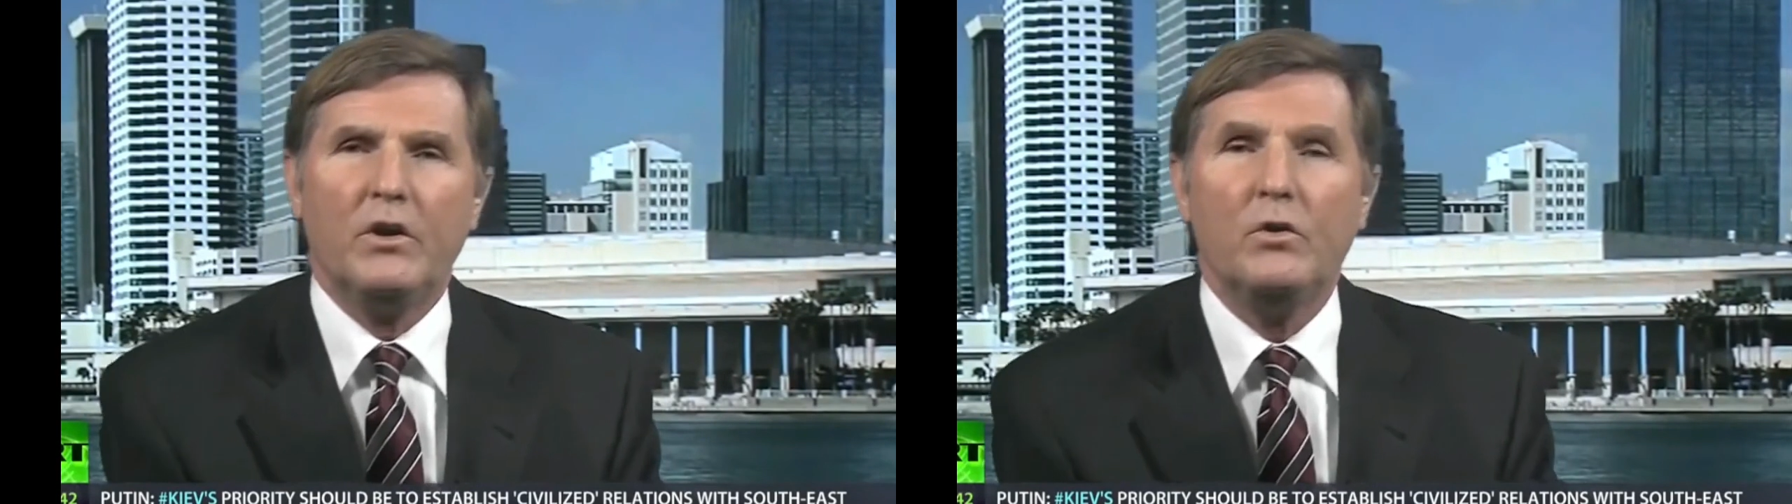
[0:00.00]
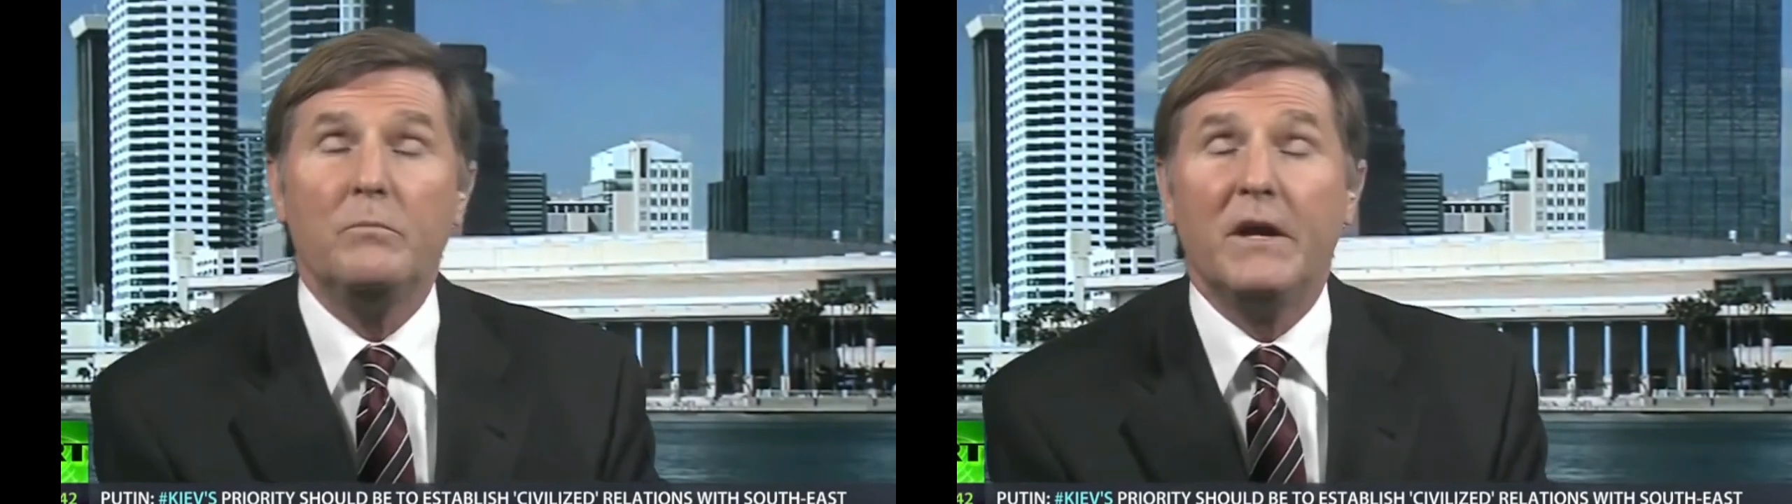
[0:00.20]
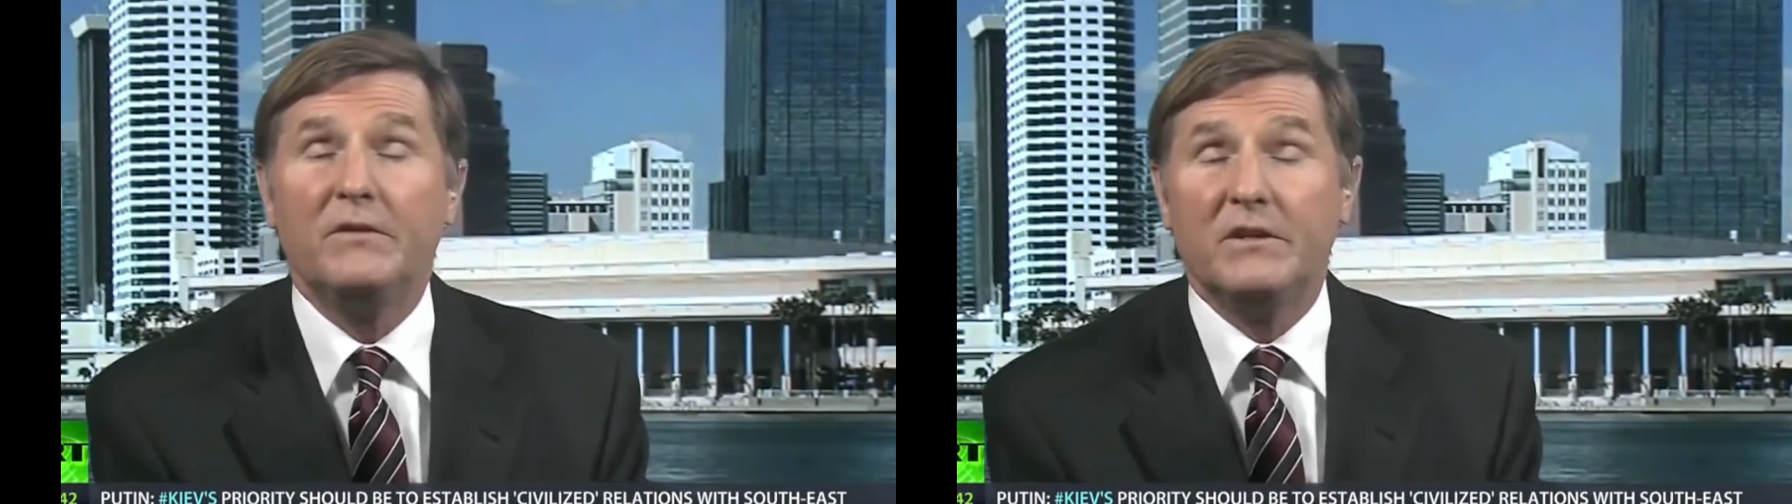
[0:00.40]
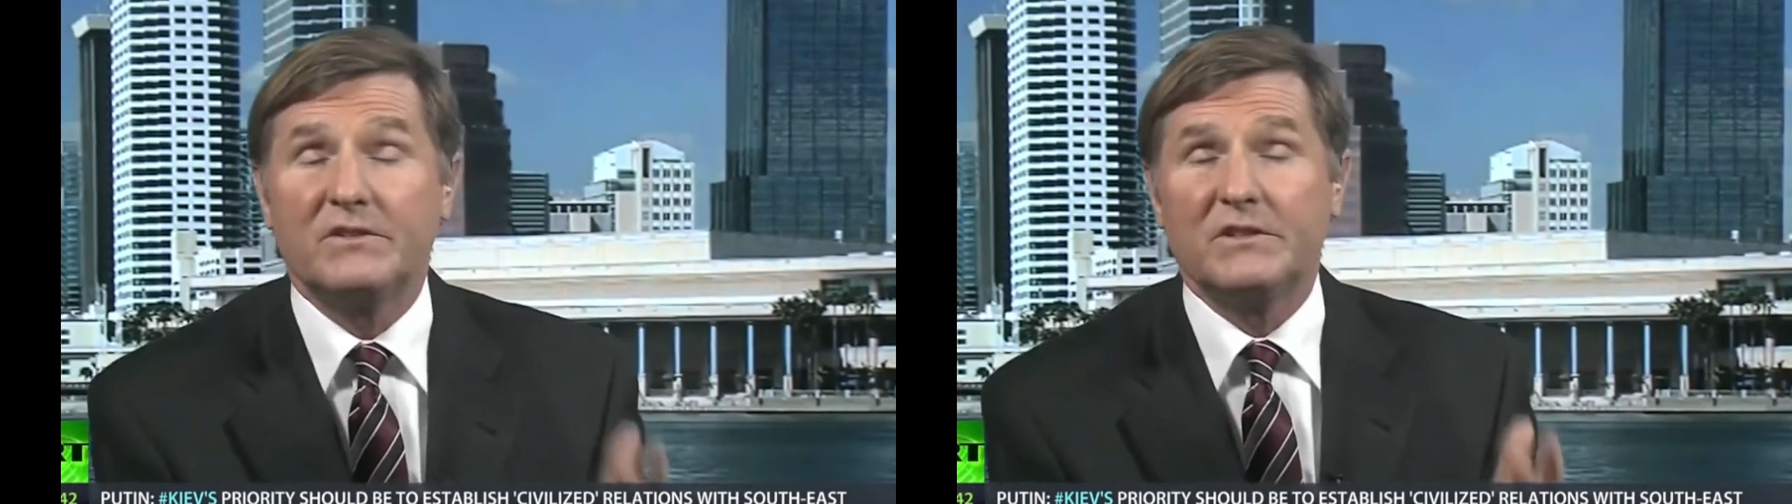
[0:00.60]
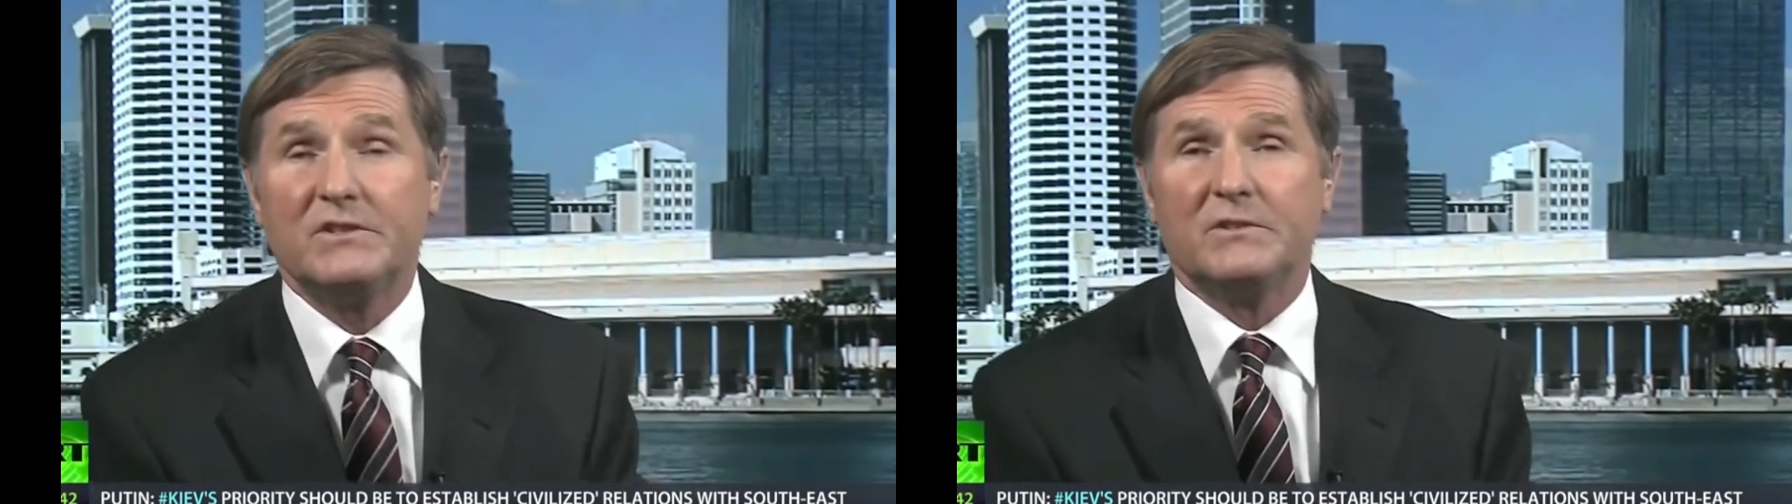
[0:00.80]
who made the
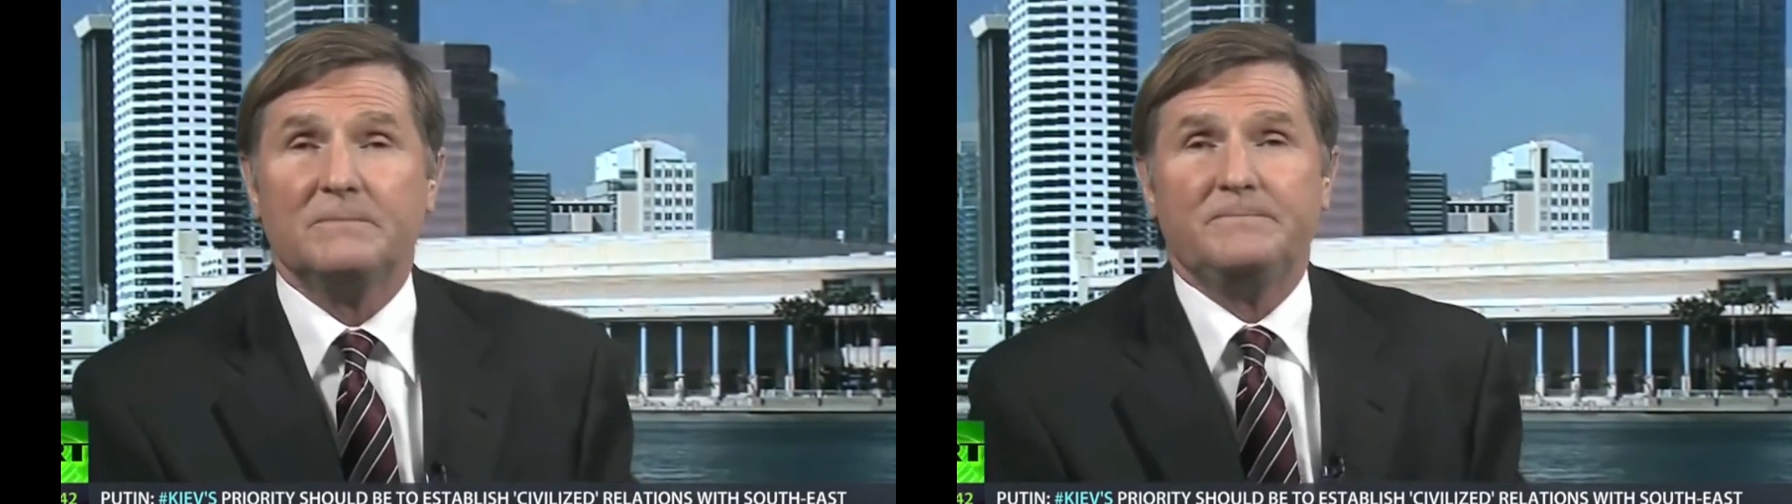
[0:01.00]
decision.